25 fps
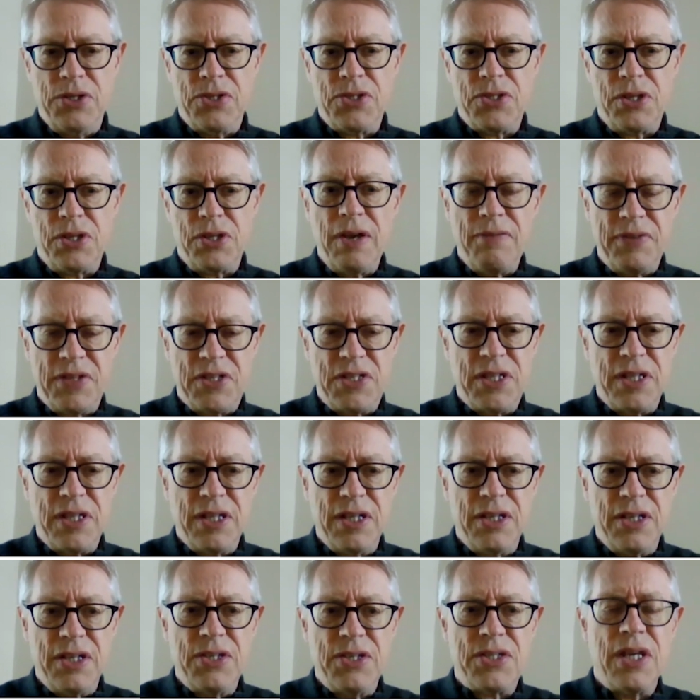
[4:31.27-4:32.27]

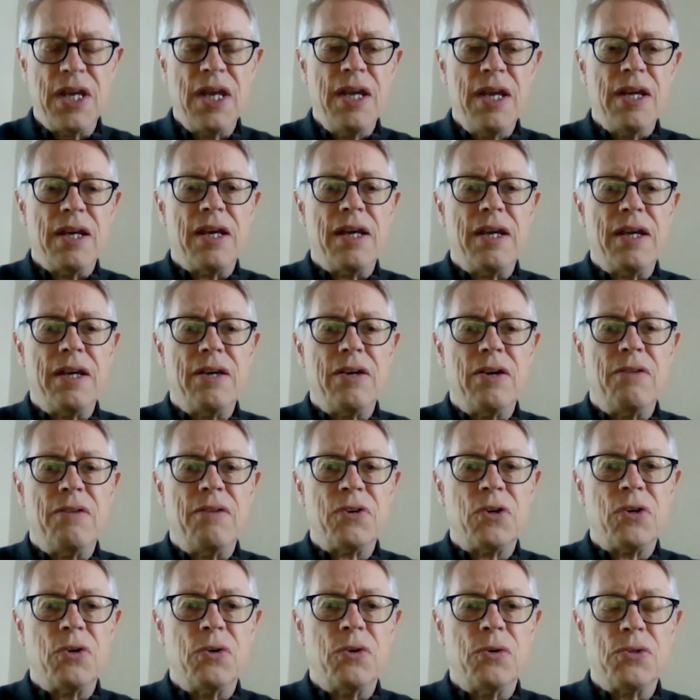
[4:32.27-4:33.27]
services, of
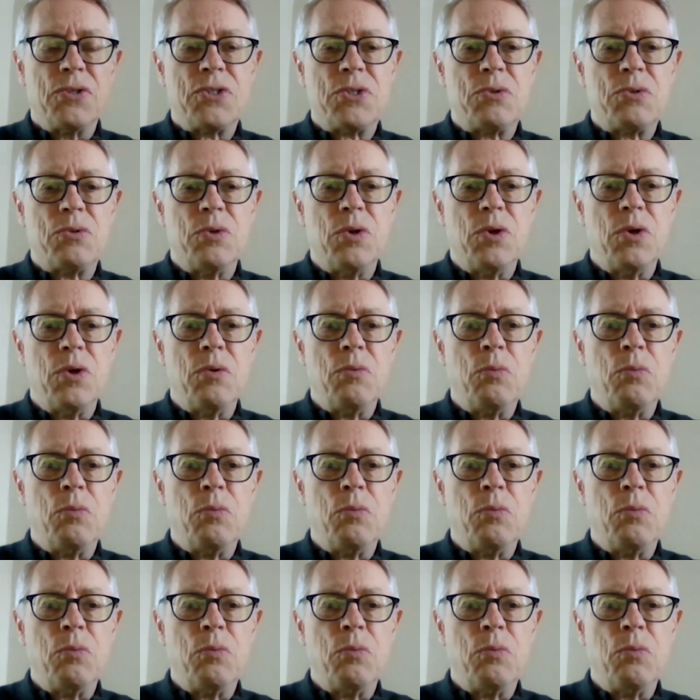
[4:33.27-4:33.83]
course,